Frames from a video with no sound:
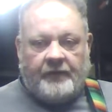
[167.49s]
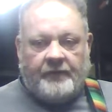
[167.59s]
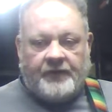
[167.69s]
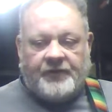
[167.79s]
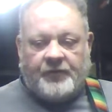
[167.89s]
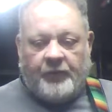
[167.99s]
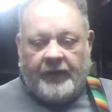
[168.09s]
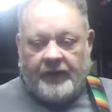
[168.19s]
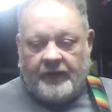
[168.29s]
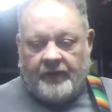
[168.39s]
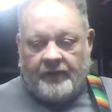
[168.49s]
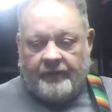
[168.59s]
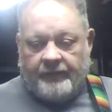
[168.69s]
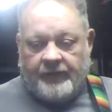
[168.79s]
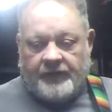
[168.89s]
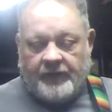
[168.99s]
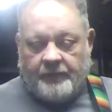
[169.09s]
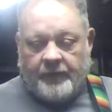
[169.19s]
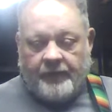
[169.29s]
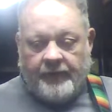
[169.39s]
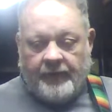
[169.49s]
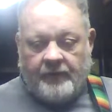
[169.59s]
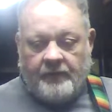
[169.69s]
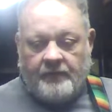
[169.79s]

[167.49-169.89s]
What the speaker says: This is the weekend of December it's the